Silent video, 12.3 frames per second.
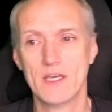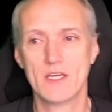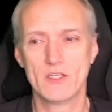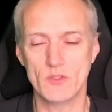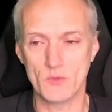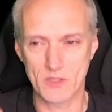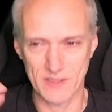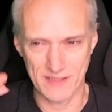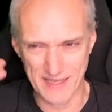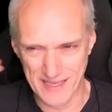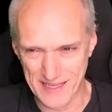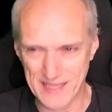You can
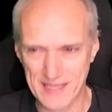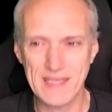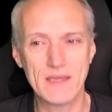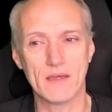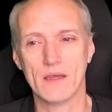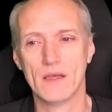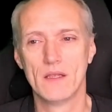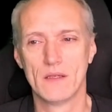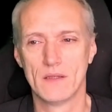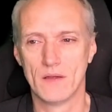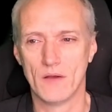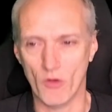hear
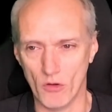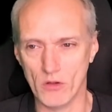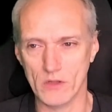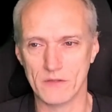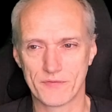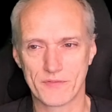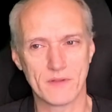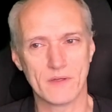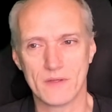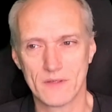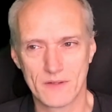all the